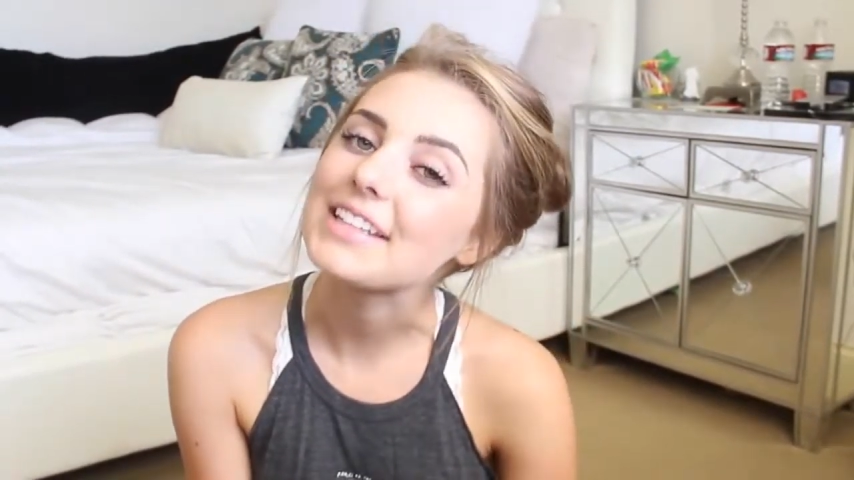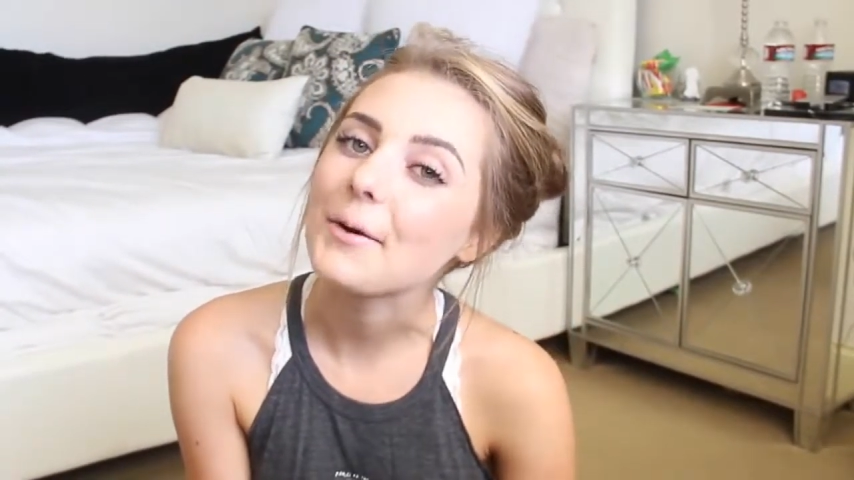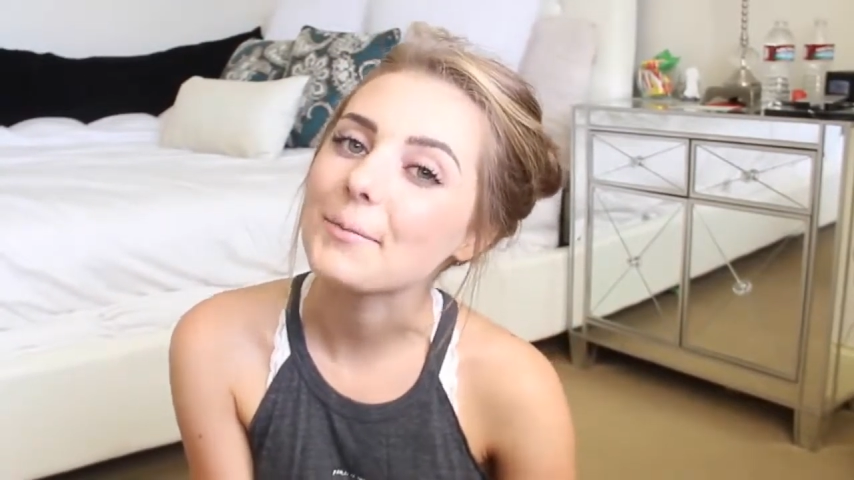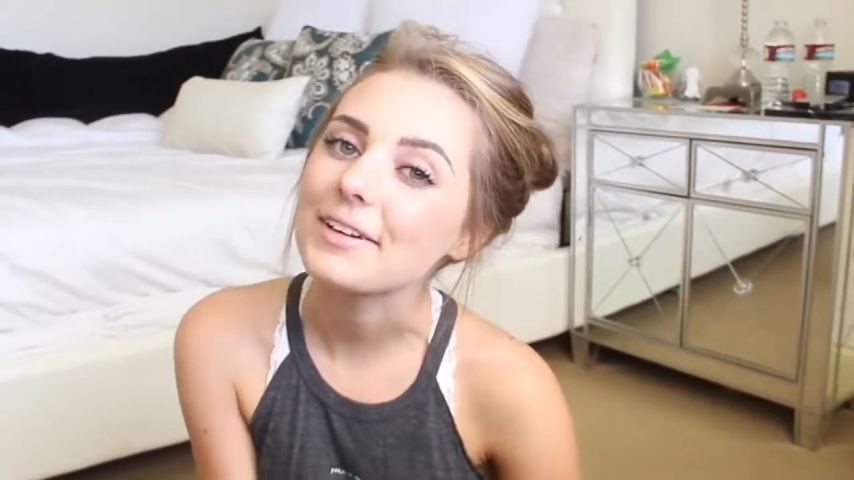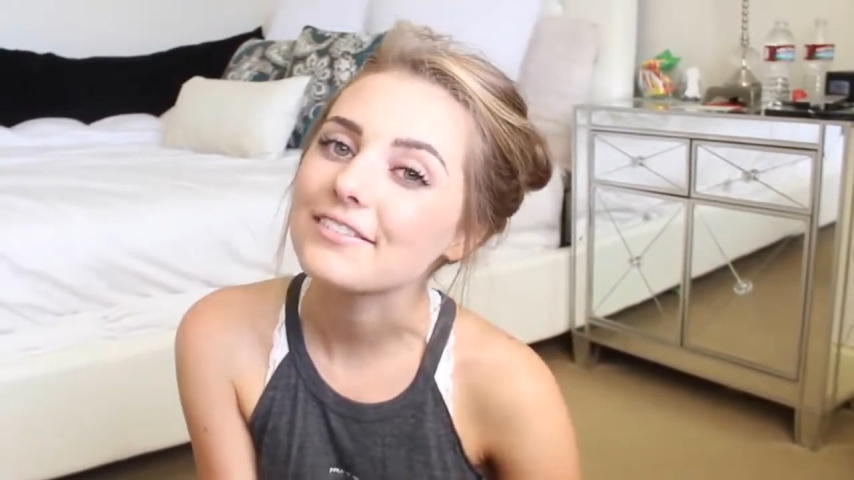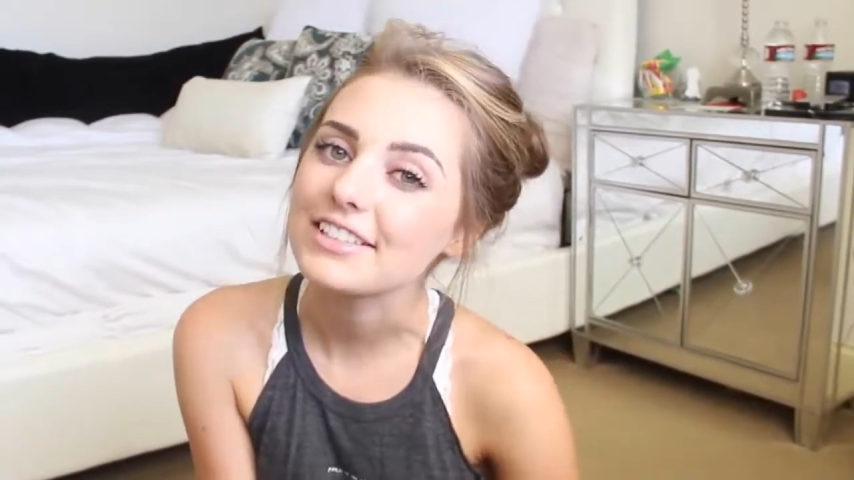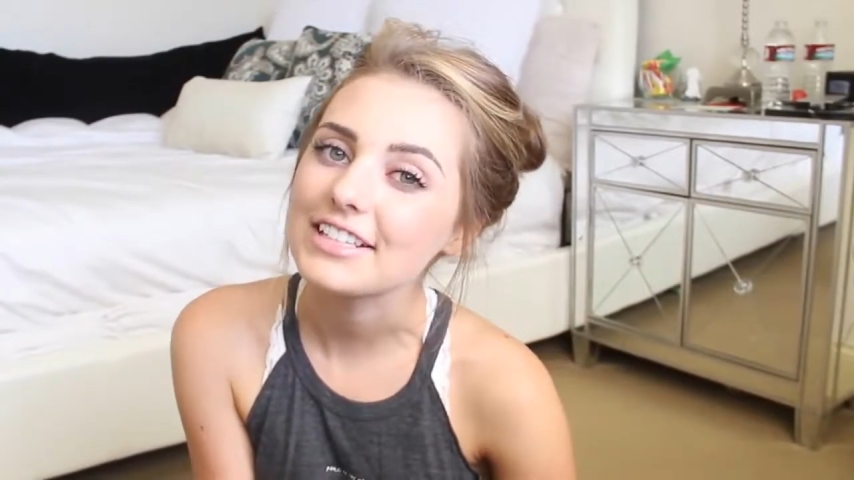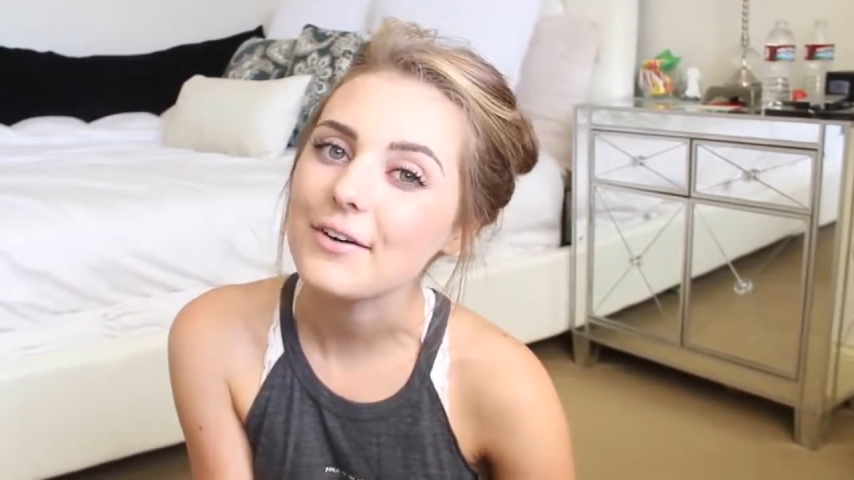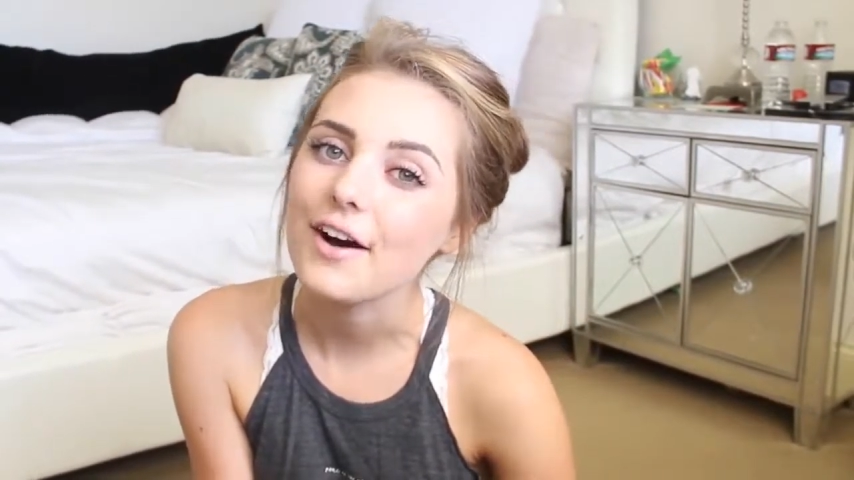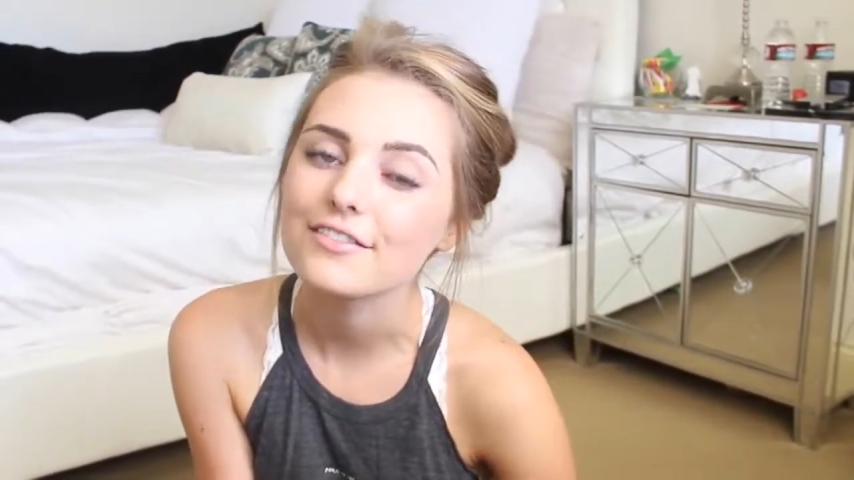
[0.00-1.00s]
there will be a
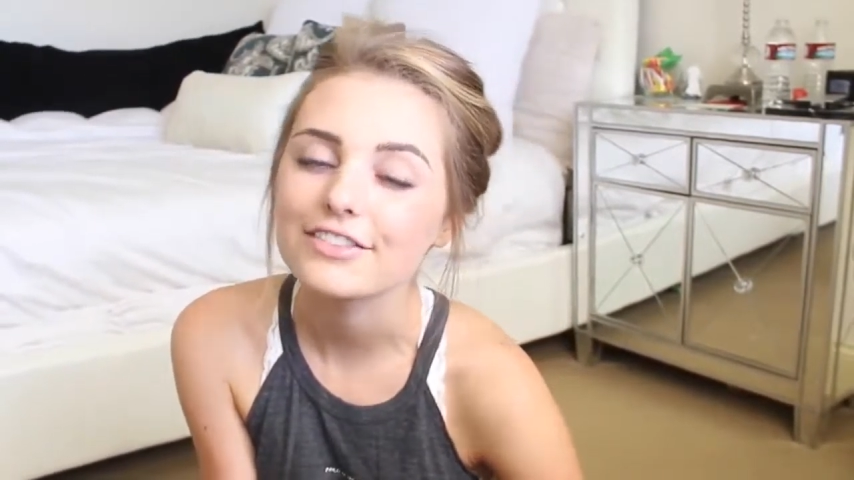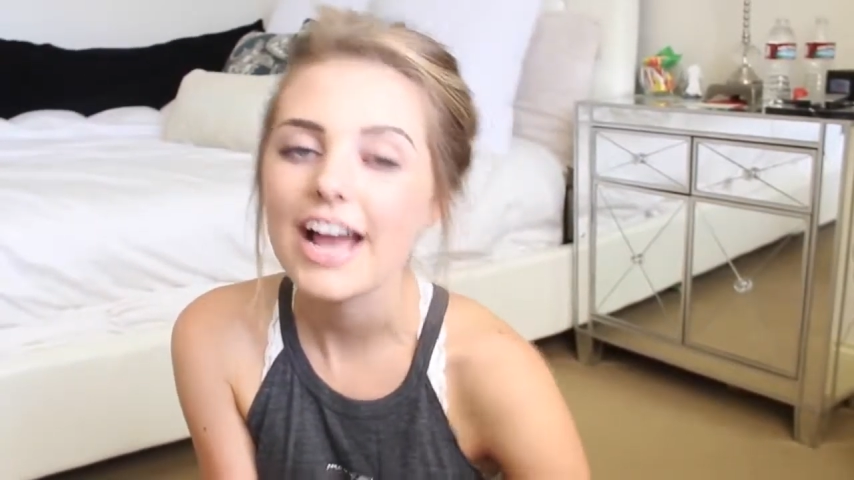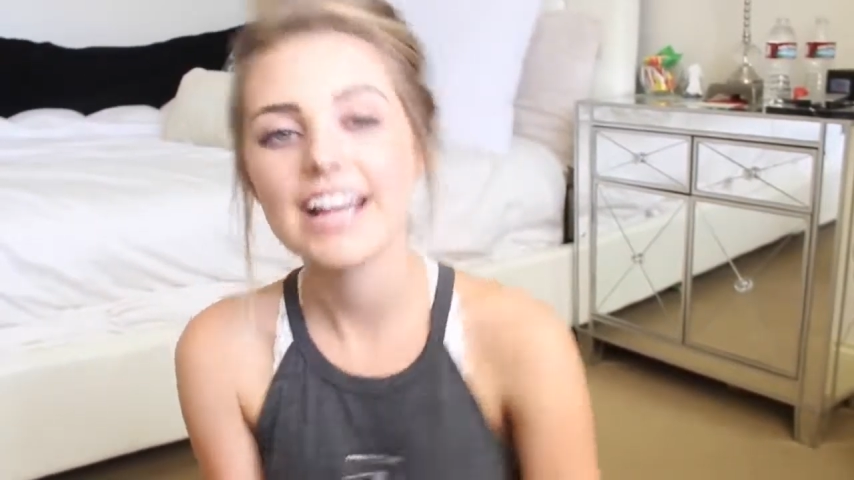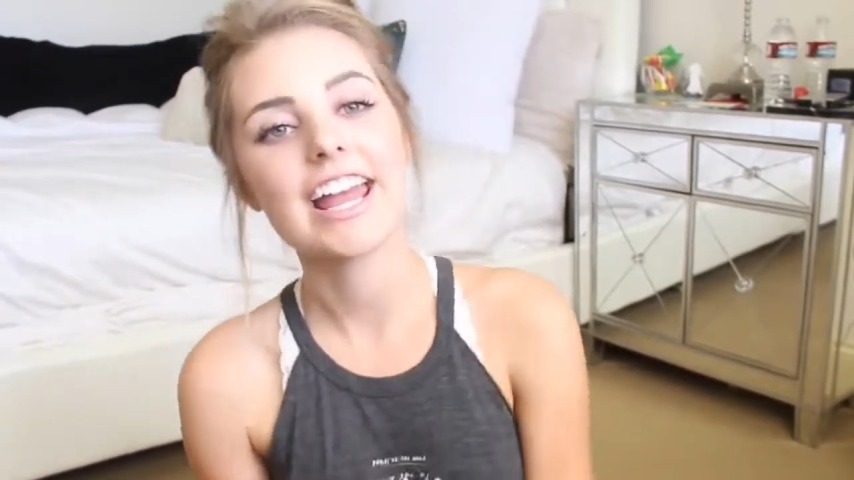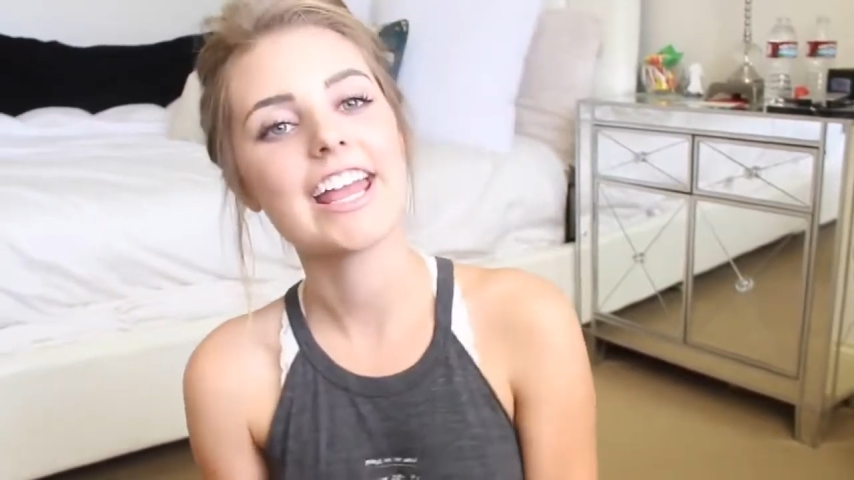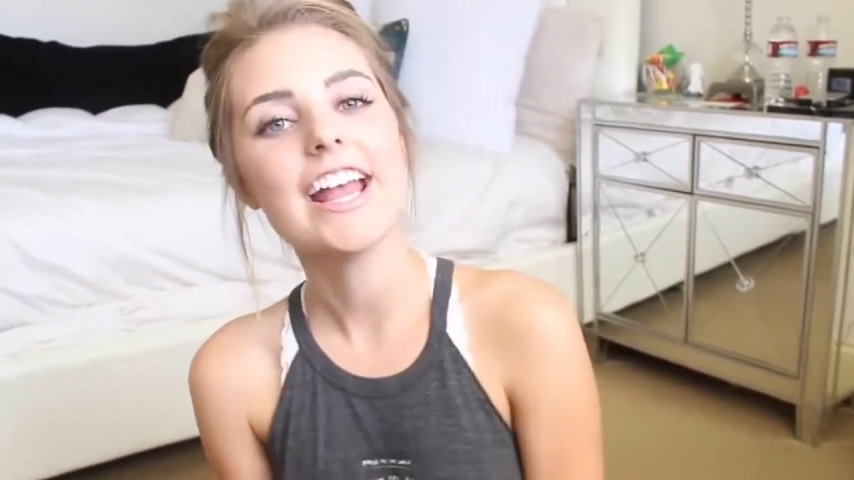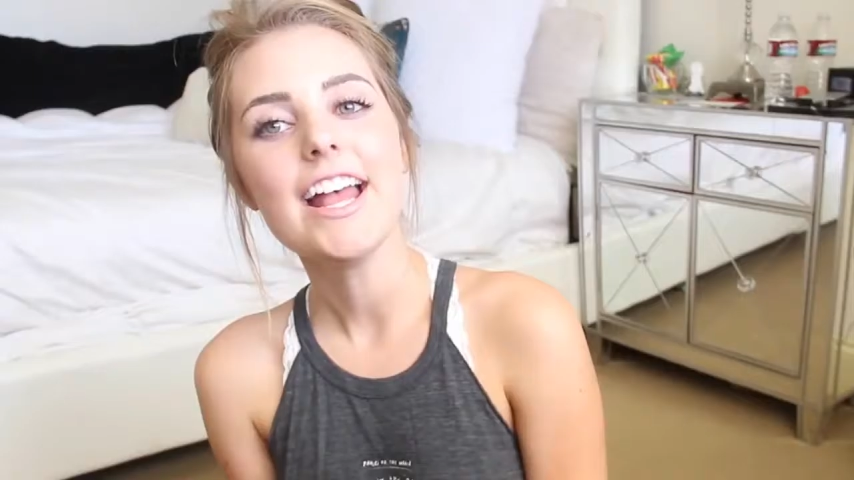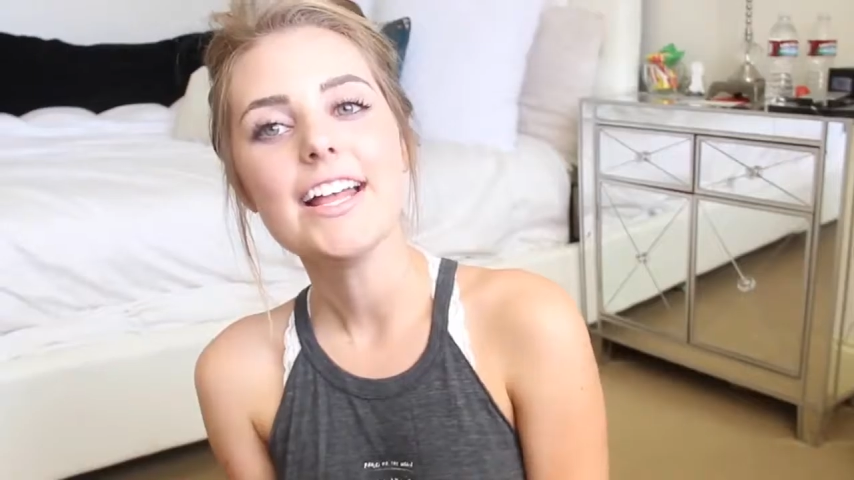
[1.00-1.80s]
video on Friday,